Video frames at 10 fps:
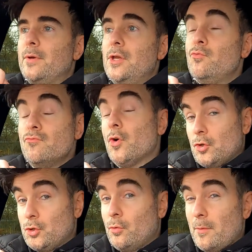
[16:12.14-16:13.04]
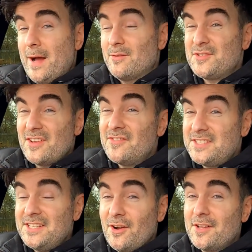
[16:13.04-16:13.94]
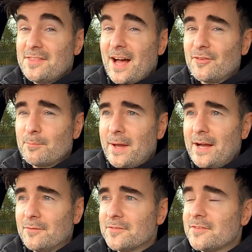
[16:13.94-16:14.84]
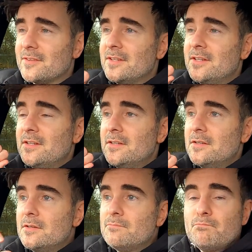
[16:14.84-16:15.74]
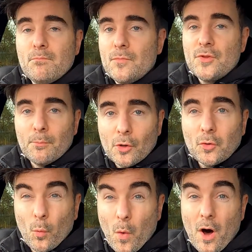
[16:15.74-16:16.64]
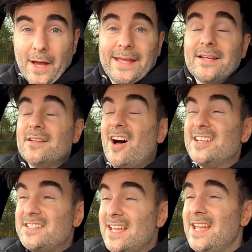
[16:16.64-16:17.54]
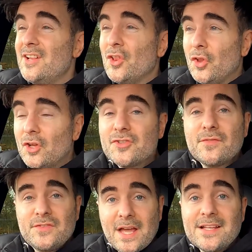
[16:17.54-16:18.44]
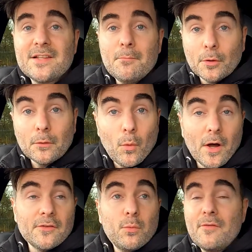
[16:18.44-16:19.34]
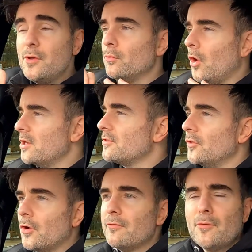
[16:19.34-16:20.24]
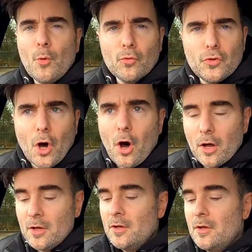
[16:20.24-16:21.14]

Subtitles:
but you're not sure about £79,000, the Model Y. I see lots of Tesla Model Ys. Whether you like the look of them or not,